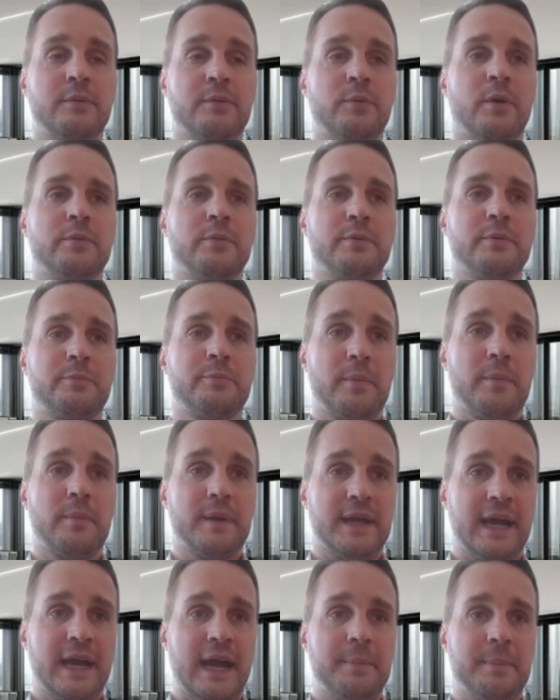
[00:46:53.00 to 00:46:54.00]
would
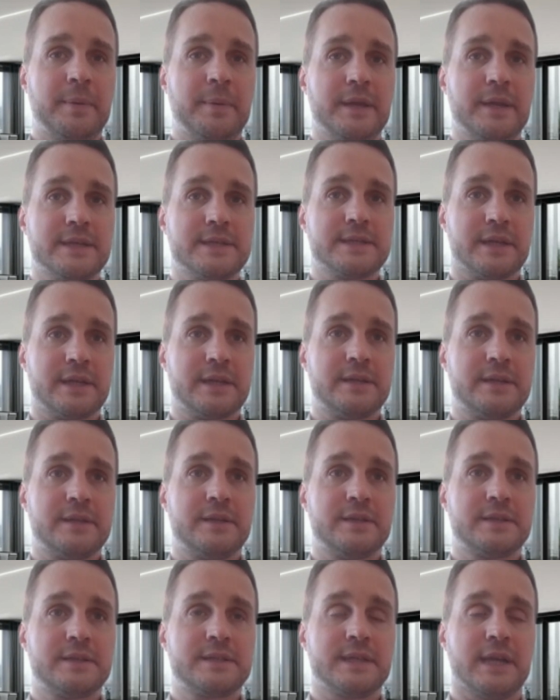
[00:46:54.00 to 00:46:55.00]
probably happen is that
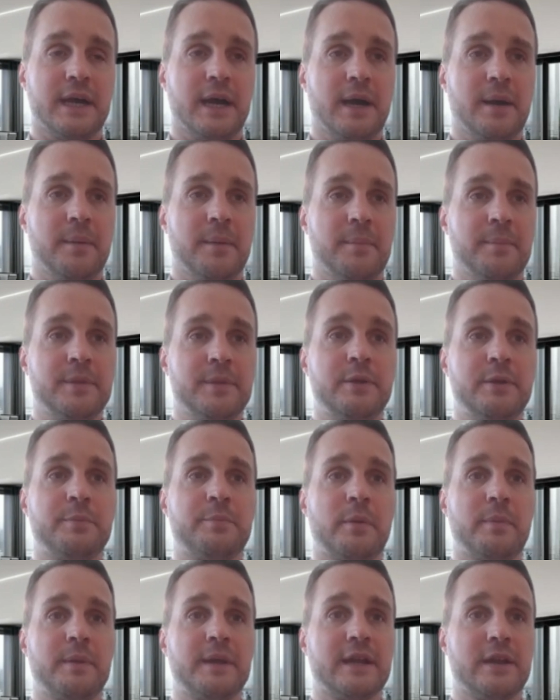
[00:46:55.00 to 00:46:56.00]
you would
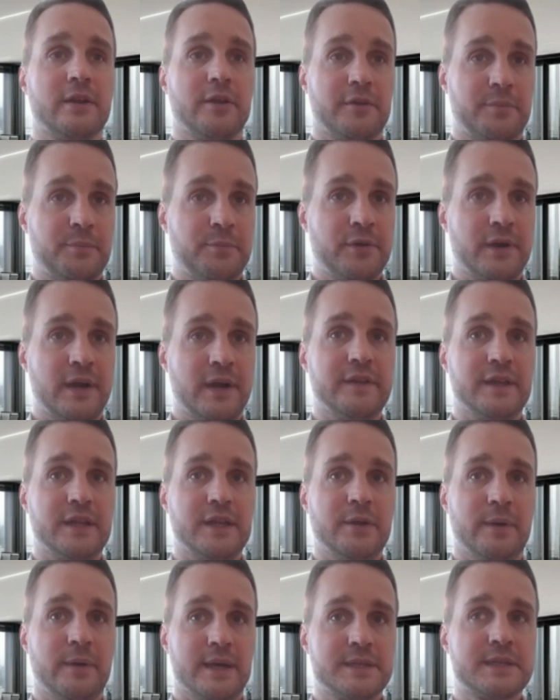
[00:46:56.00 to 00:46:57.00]
probably get a lot of private
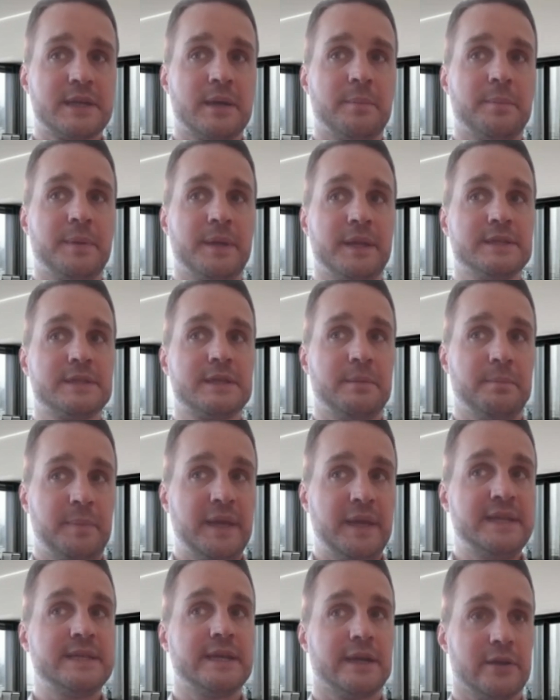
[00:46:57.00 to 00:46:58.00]
US companies
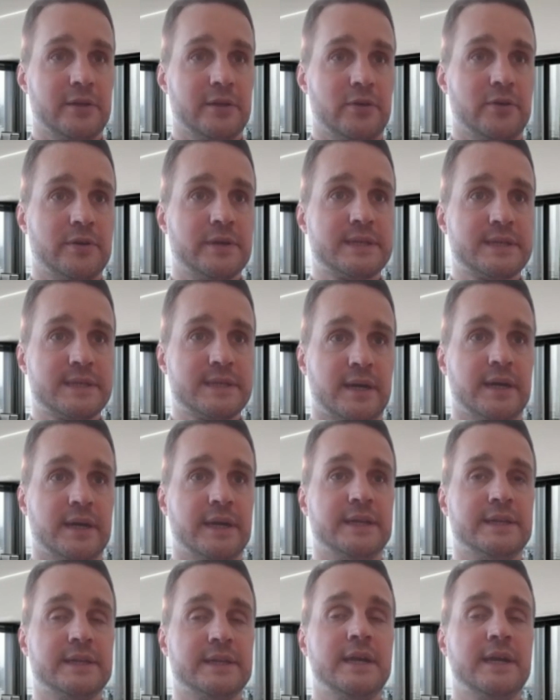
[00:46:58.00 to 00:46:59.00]
competing
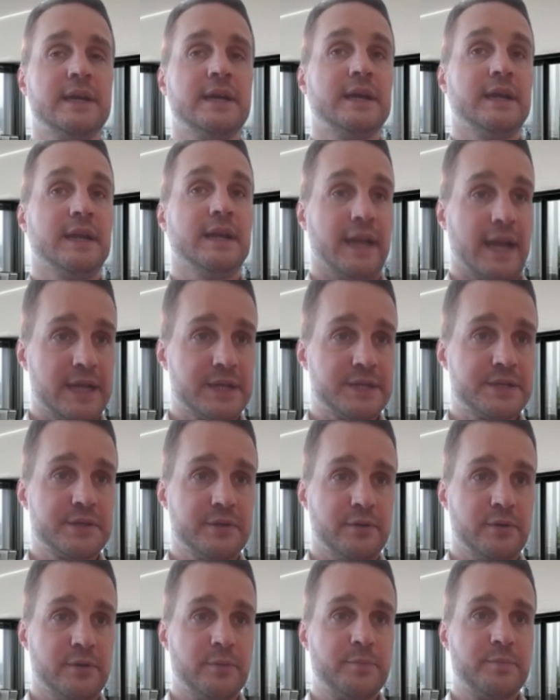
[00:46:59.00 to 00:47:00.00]
alongside
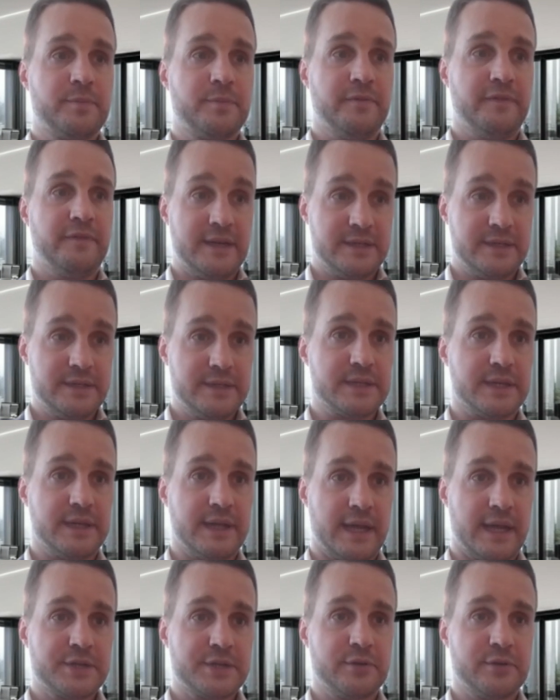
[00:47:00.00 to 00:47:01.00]
national vendors and
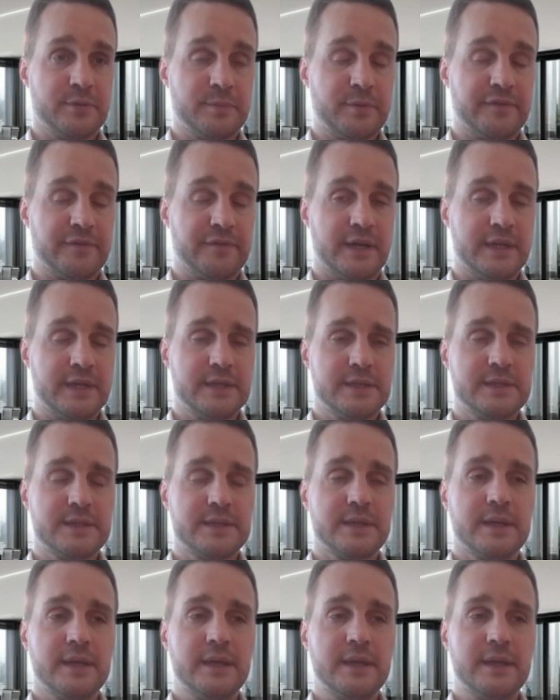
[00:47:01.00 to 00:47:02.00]
national providers.
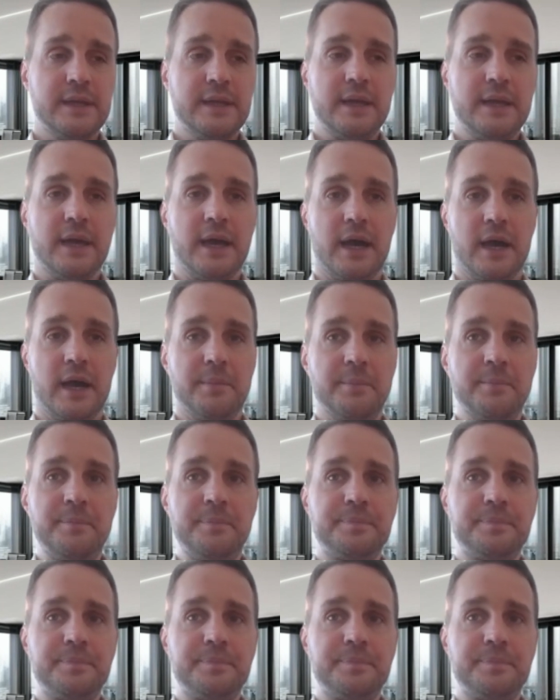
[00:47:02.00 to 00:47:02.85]
And